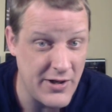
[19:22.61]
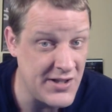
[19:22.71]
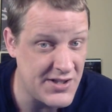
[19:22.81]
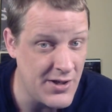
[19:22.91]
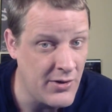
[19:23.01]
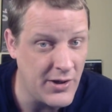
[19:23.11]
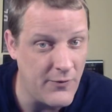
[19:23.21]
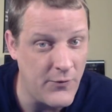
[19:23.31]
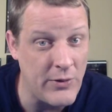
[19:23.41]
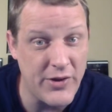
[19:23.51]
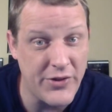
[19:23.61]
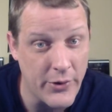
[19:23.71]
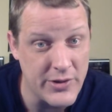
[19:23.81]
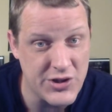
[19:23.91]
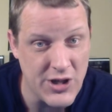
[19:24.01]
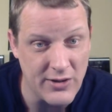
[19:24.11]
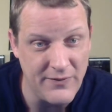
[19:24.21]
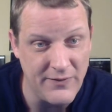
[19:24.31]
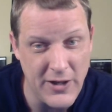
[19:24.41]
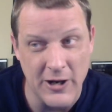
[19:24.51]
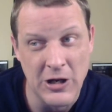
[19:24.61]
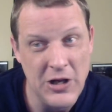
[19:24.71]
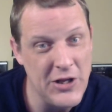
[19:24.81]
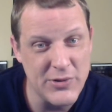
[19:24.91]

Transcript: and you still could have went with her and Charlotte Flair.